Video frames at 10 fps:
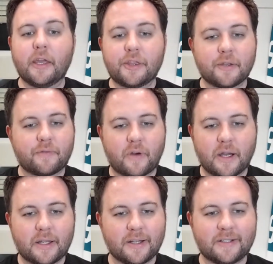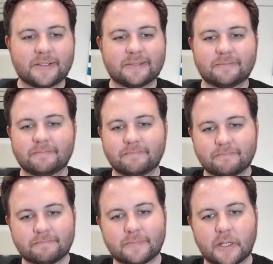Ethan Frank,
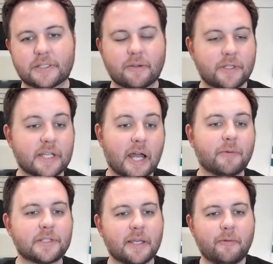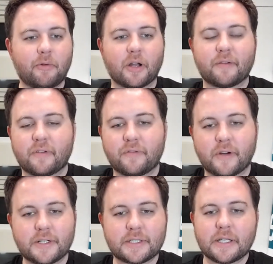like so he's tied with Sammy Walker for
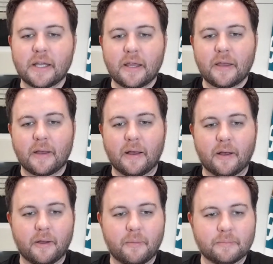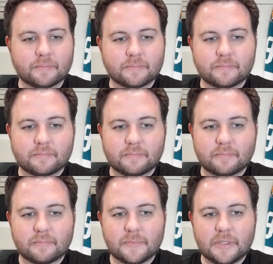first. Um,
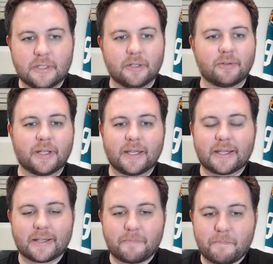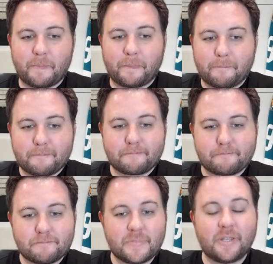you know, like
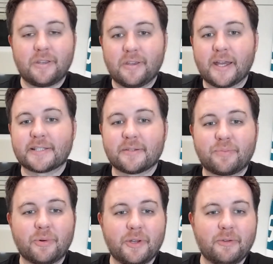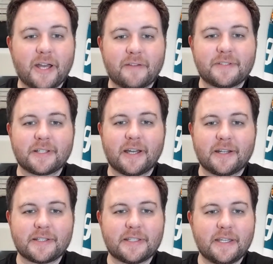you, at some point you have to
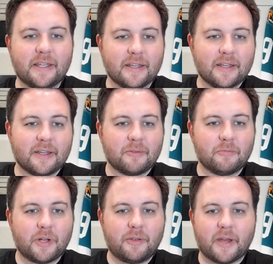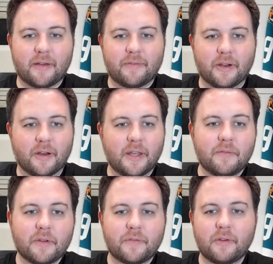kind of see what you have there, and
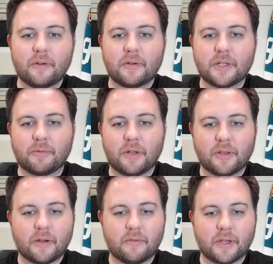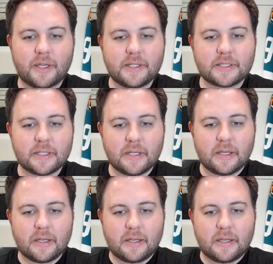even if you don't want to look at rookies,